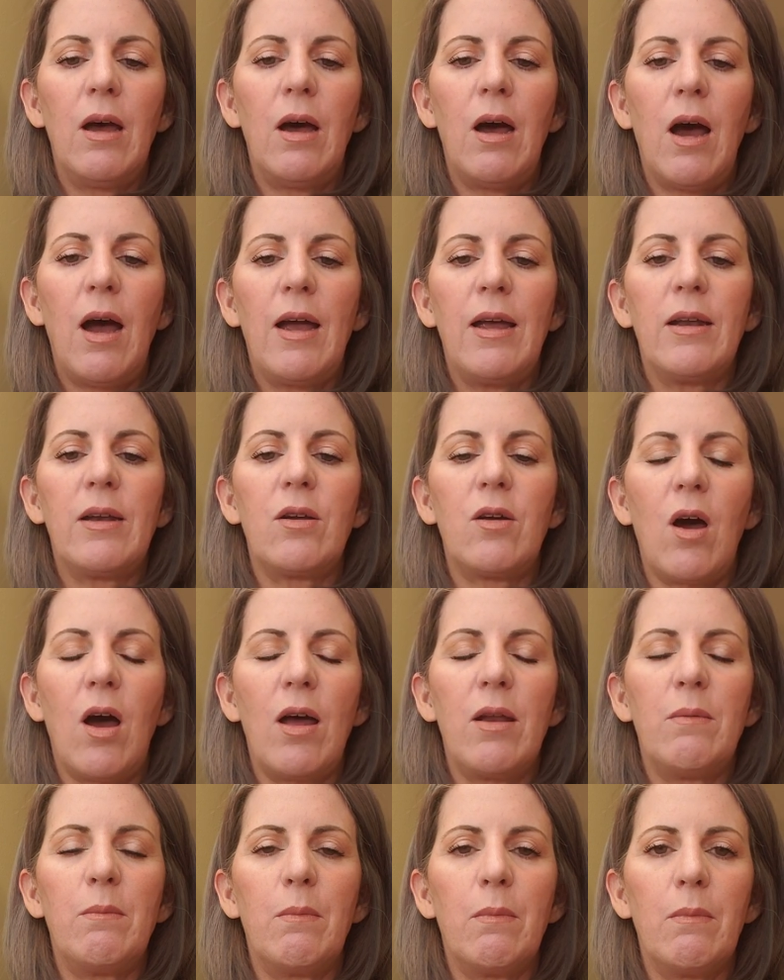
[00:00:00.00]
I had
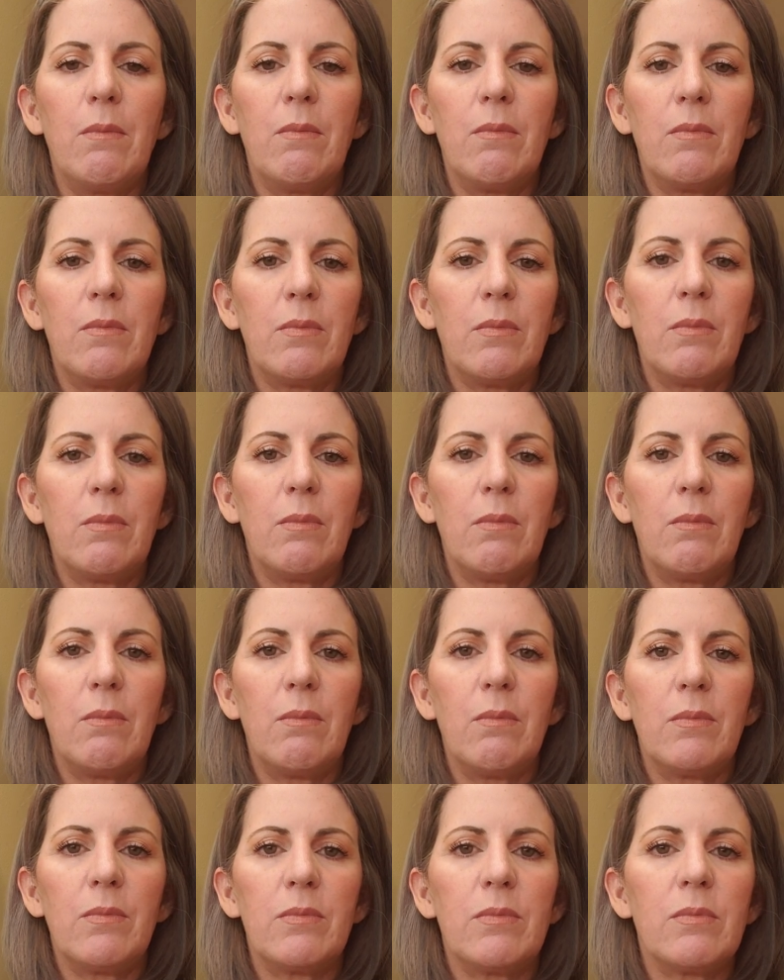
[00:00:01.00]
gotten
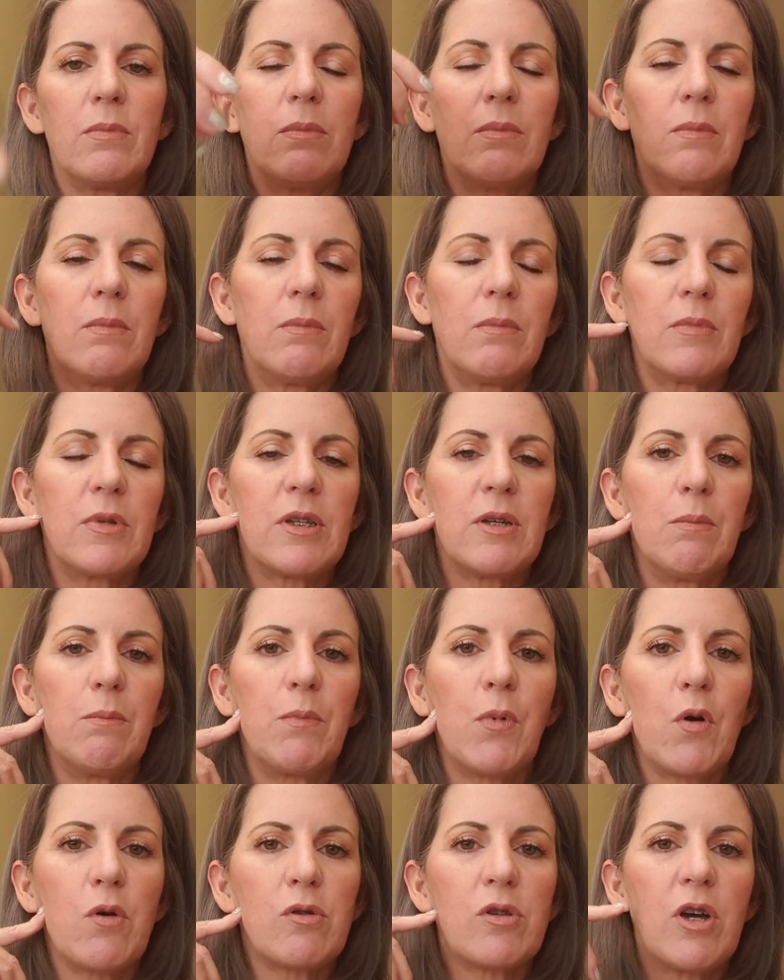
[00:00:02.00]
some
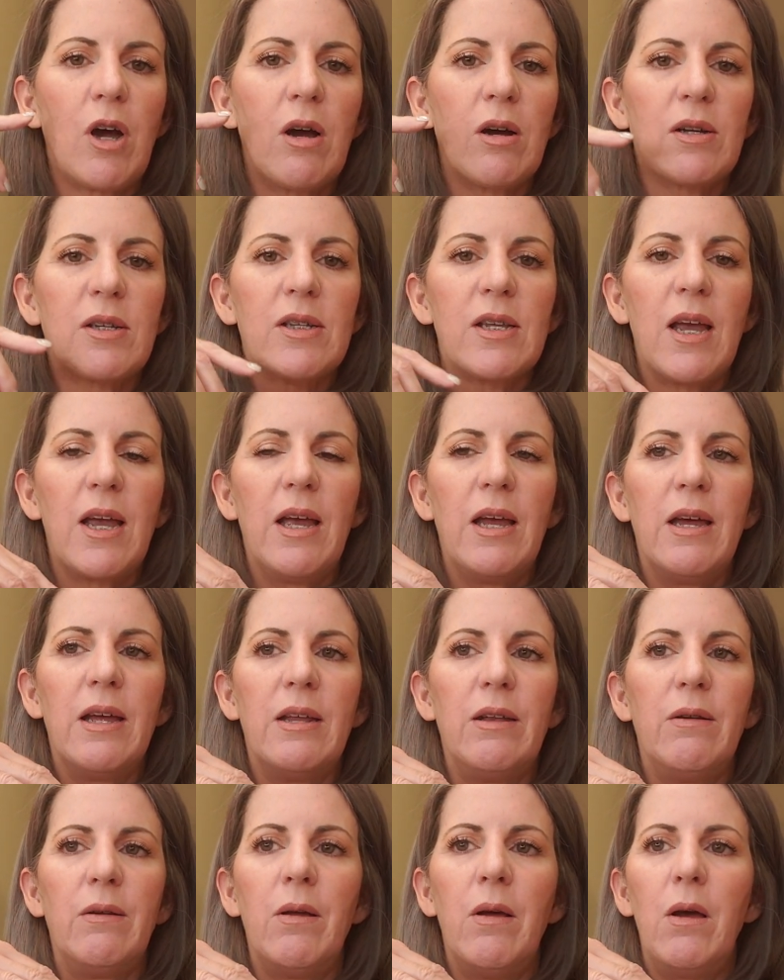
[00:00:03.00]
Botox,
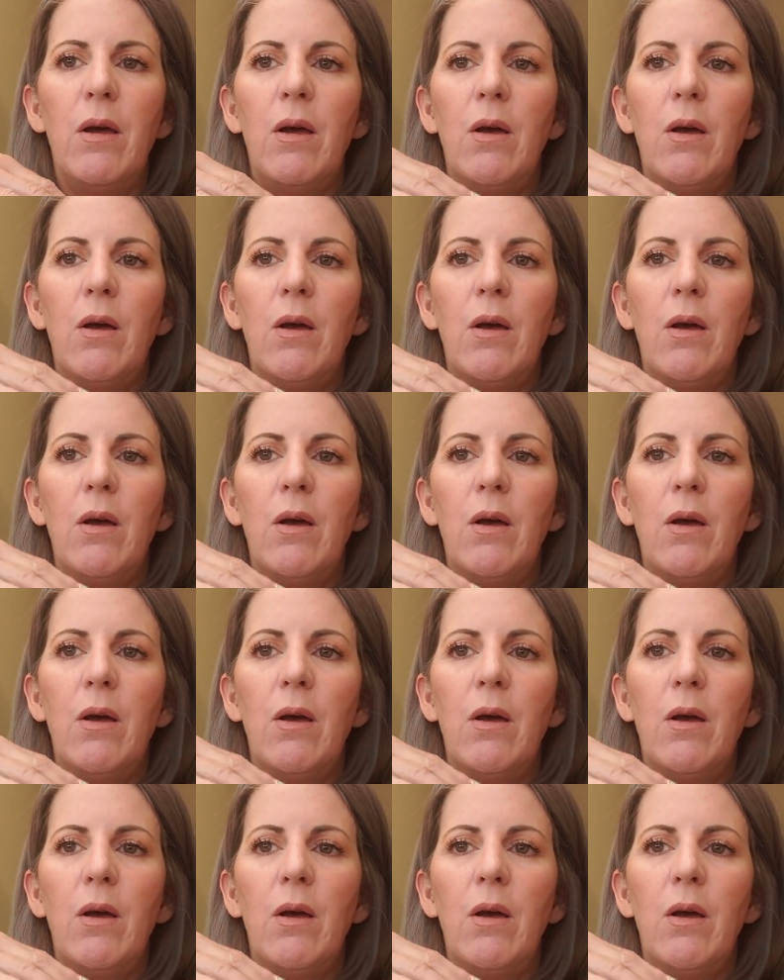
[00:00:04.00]
and